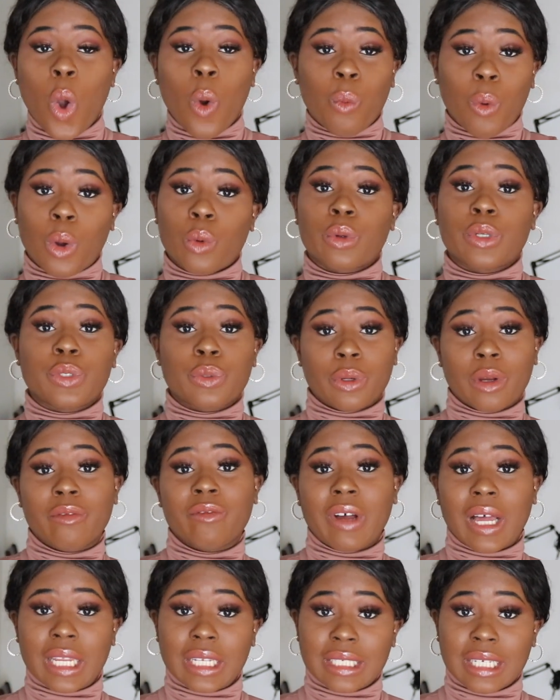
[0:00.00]
what we're doing on
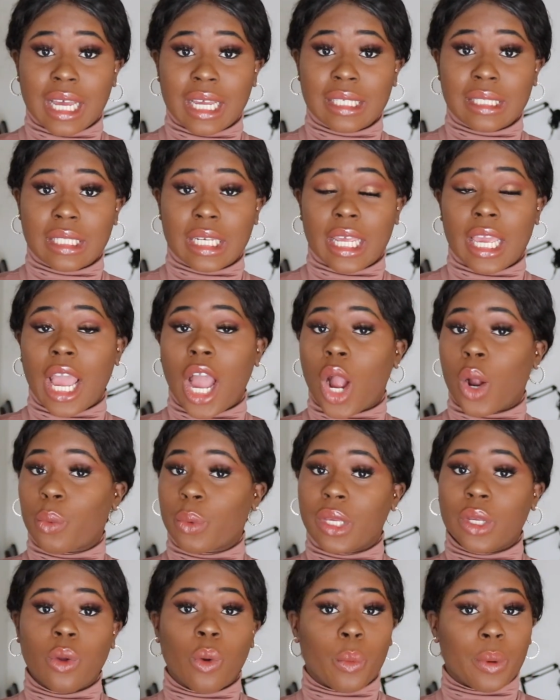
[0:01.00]
Valentine's Day. Are
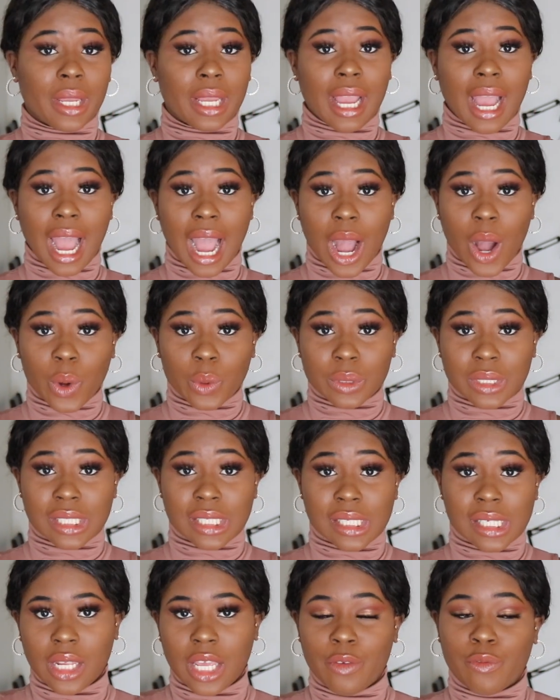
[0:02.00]
we going
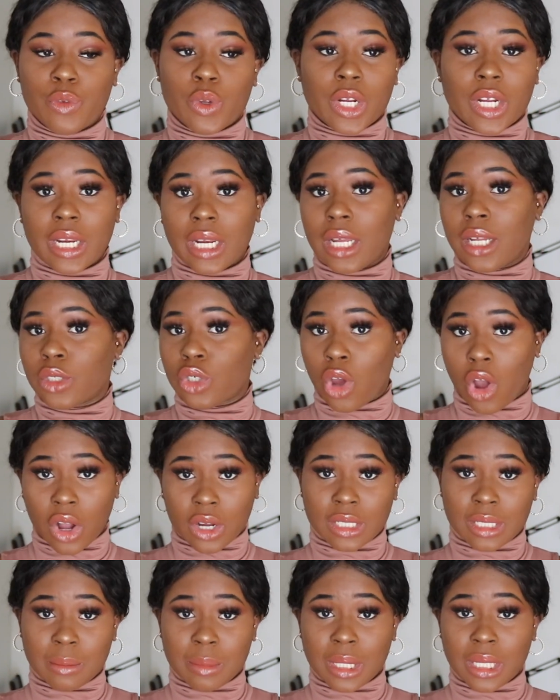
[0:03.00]
out? If you're gonna
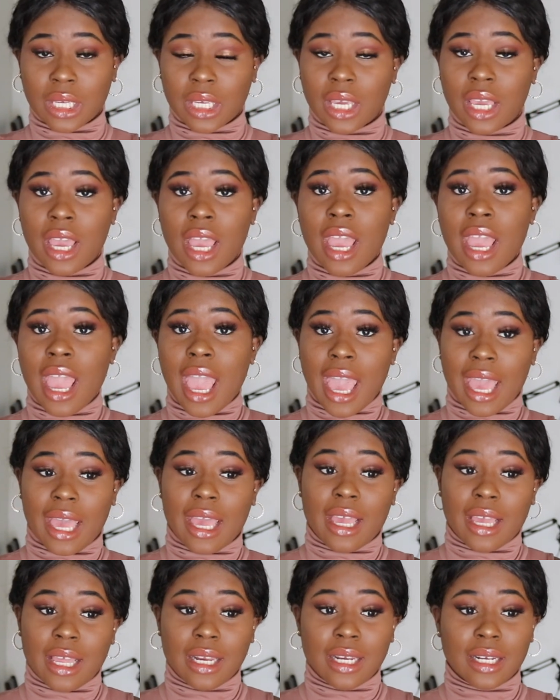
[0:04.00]
talk to me,
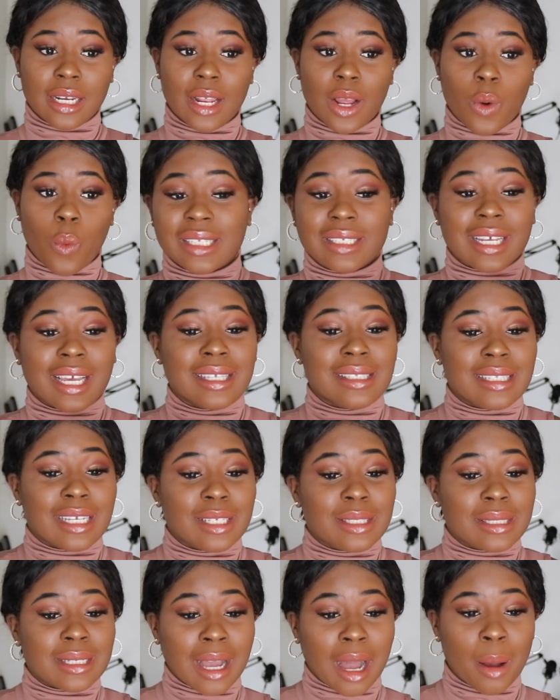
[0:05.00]
and Valentine's Day
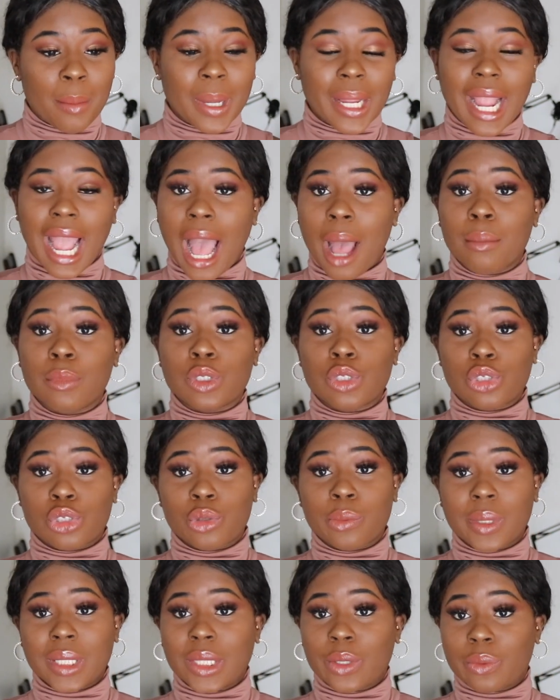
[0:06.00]
is coming, I'm
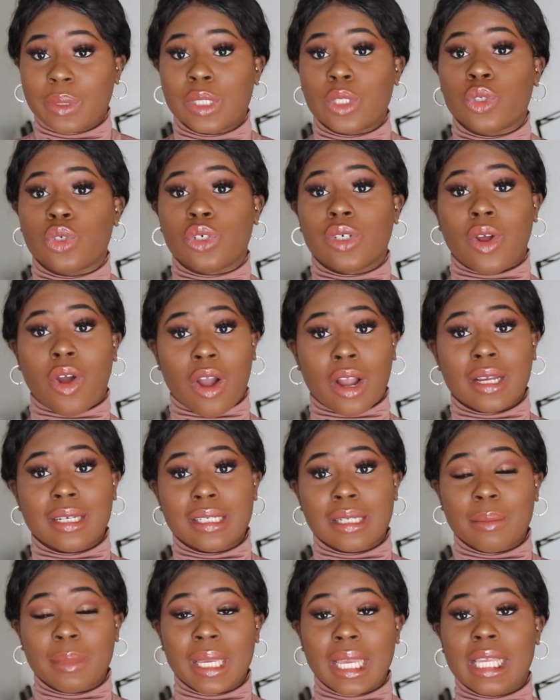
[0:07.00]
assuming the reason you're talking
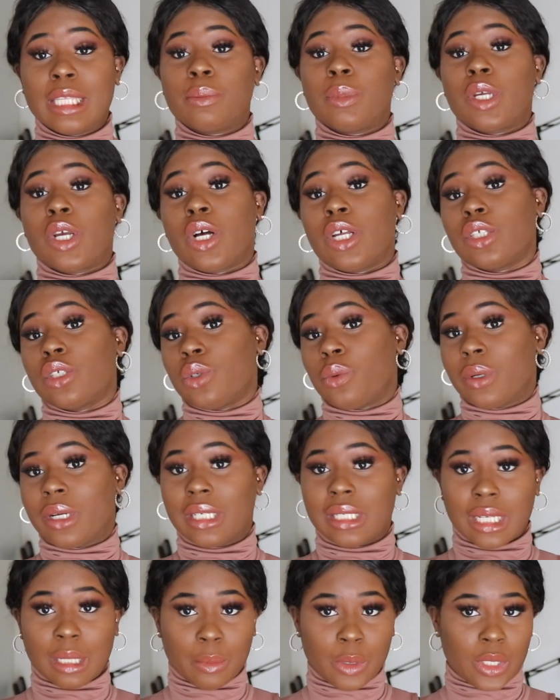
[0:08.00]
to me is because you want to
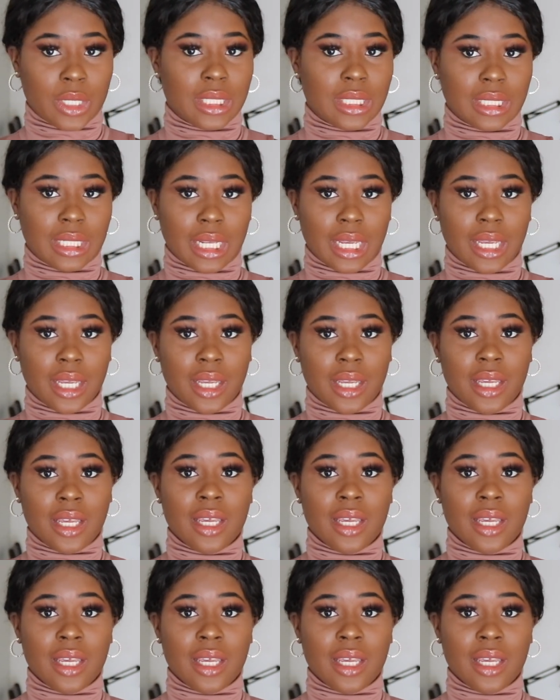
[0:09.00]
take me on a date